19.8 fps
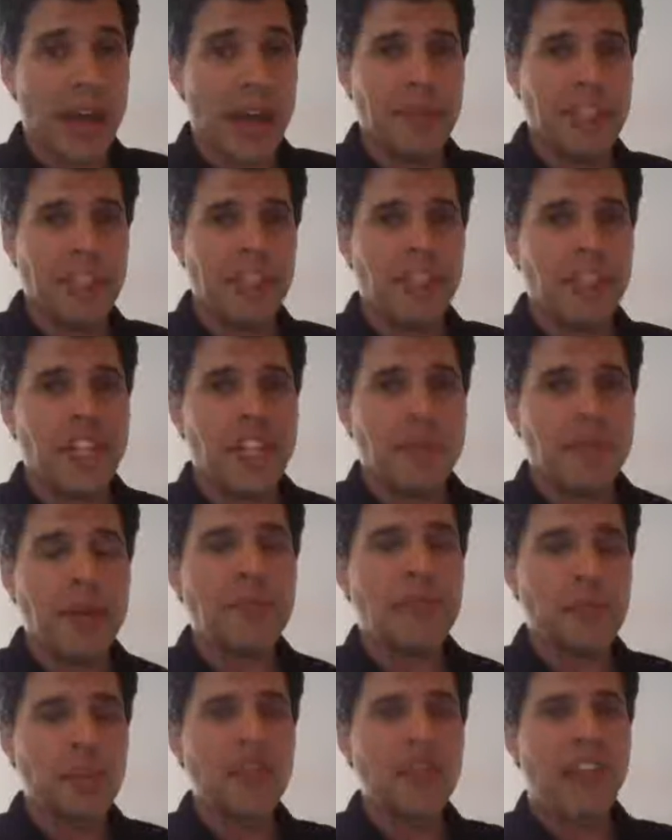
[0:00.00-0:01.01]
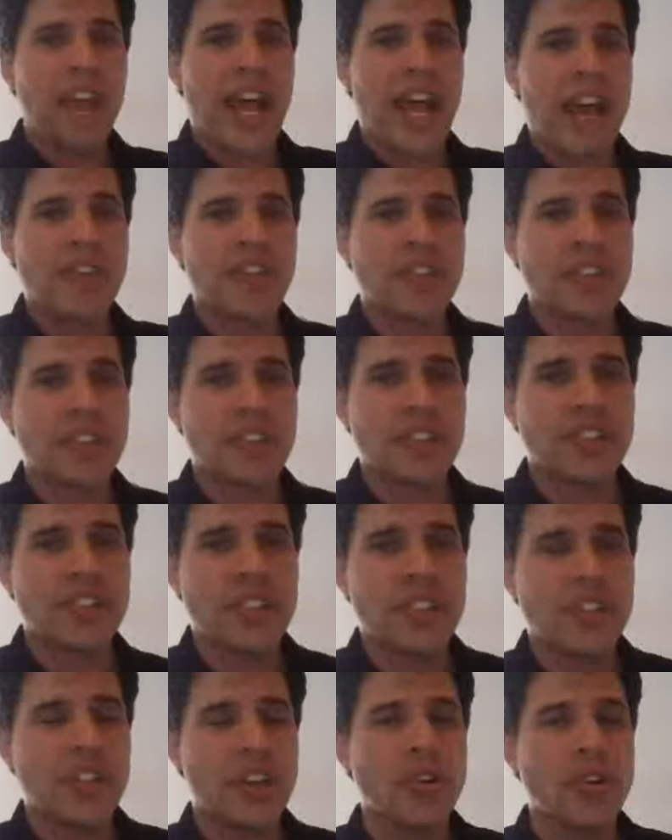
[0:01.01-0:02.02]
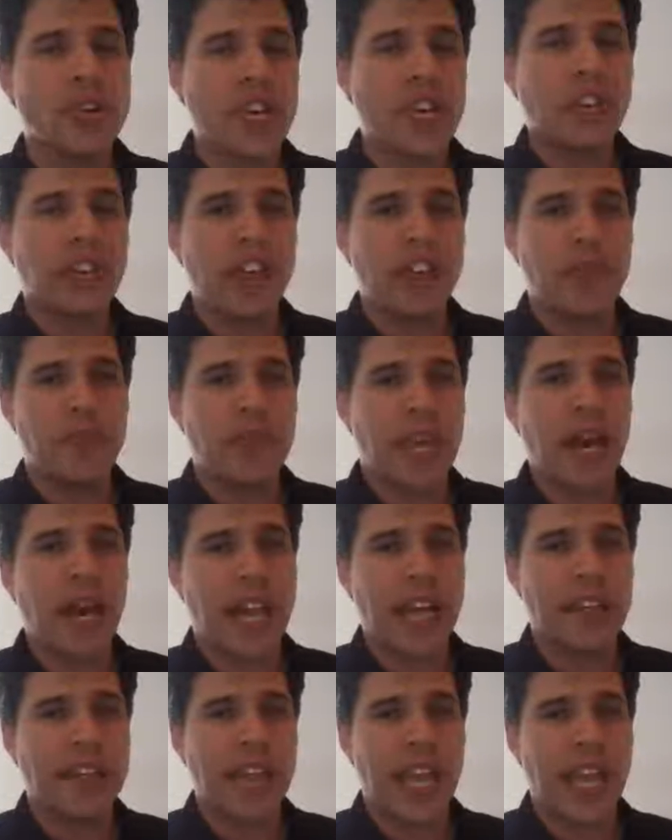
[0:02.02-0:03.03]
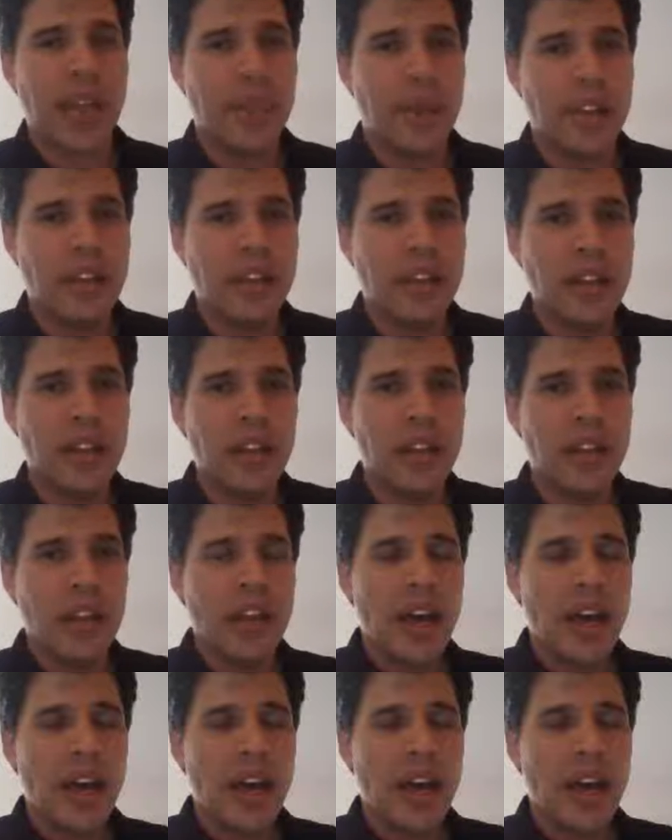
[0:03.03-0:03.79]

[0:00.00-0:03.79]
I mean, it's been proven since No Child Left Behind came in,